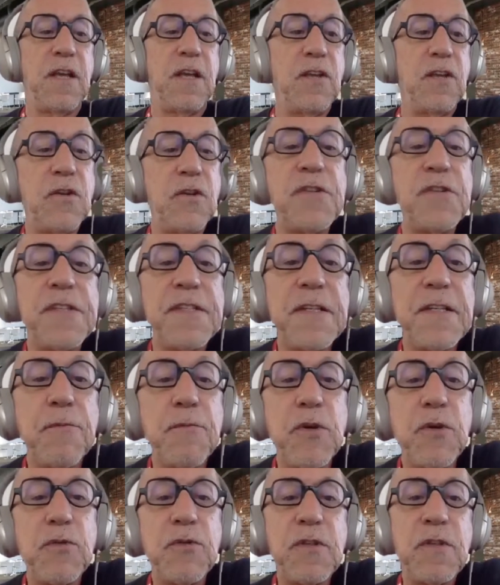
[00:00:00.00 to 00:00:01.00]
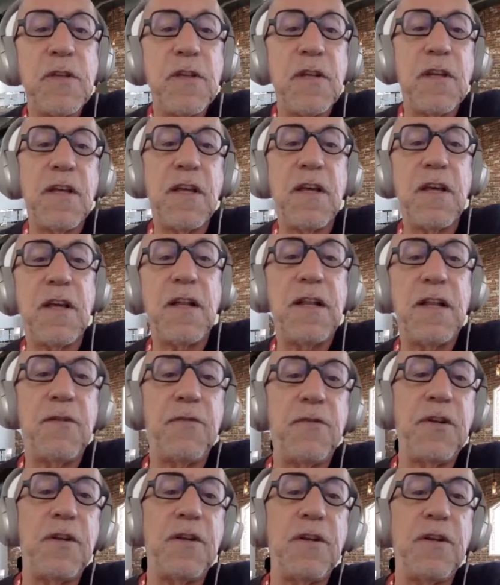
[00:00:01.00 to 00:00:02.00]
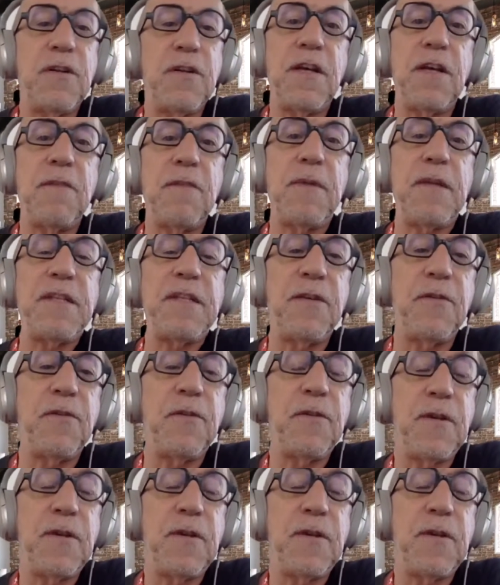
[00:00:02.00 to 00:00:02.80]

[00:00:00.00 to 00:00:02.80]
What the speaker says: You're still mute, Matteo.